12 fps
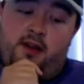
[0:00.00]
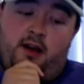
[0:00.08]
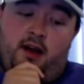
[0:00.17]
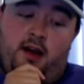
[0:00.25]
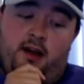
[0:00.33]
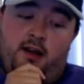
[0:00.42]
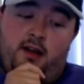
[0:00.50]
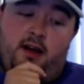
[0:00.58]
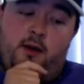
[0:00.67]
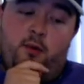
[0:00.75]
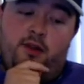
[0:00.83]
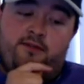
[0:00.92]
I
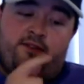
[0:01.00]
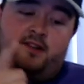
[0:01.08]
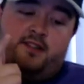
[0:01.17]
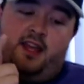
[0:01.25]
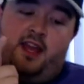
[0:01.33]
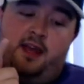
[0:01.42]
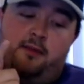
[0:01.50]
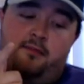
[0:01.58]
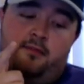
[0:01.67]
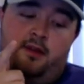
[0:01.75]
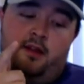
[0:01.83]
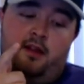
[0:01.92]
won the first
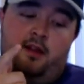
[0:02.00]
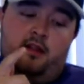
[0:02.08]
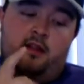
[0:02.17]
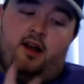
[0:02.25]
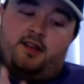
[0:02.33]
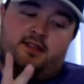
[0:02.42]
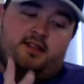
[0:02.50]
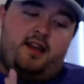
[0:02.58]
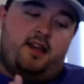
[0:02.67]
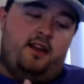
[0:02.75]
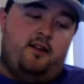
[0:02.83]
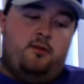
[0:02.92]
game, lost the
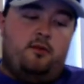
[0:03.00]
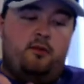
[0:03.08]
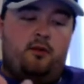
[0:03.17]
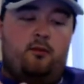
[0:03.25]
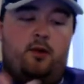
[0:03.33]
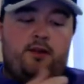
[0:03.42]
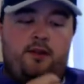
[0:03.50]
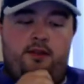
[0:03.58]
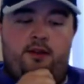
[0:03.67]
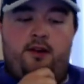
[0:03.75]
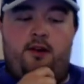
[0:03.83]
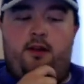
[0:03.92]
second, won the
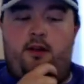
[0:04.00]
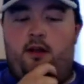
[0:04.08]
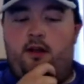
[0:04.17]
third.